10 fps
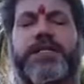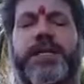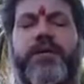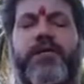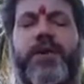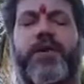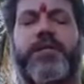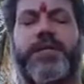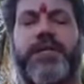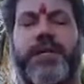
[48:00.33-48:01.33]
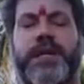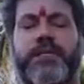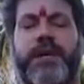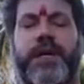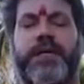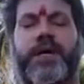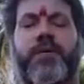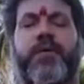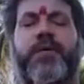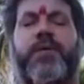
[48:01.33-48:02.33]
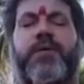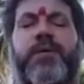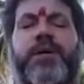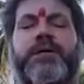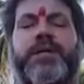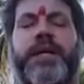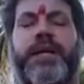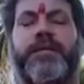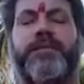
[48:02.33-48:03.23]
and luminosity, filling the whole cranium.